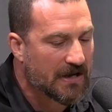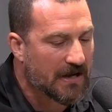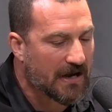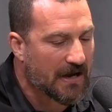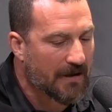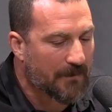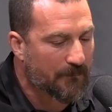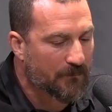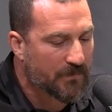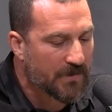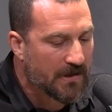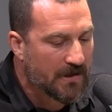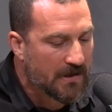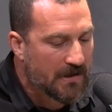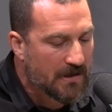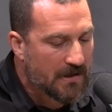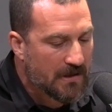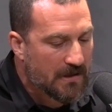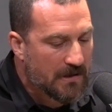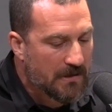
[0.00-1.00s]

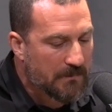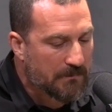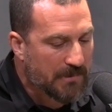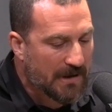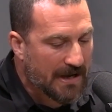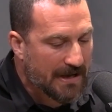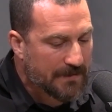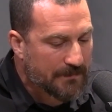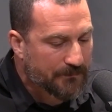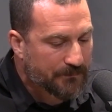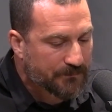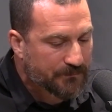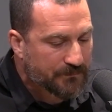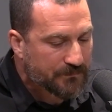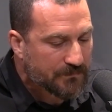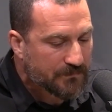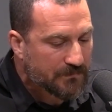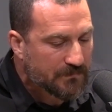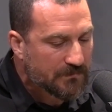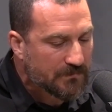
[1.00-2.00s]
But
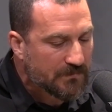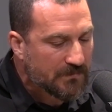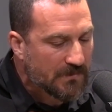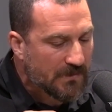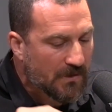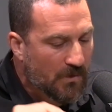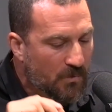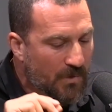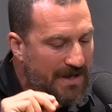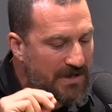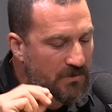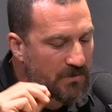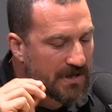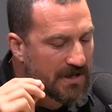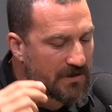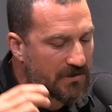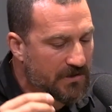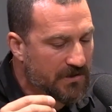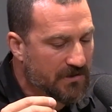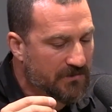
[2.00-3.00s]
when you
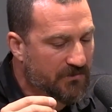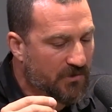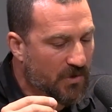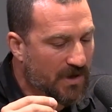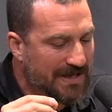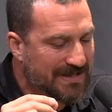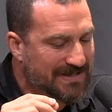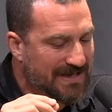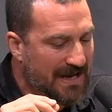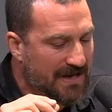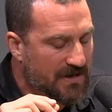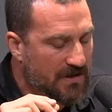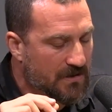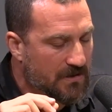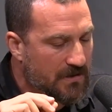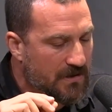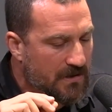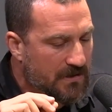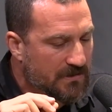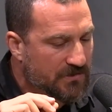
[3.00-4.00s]
hear your voice and
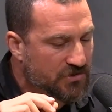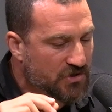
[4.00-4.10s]
you're